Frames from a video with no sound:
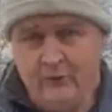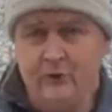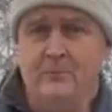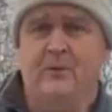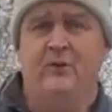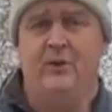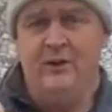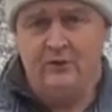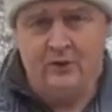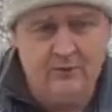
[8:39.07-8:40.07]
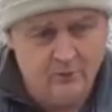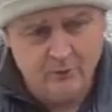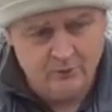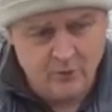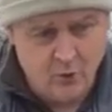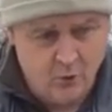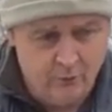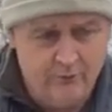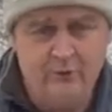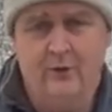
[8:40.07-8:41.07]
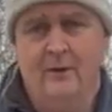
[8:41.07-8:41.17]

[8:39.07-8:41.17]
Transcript: supersedure that was caused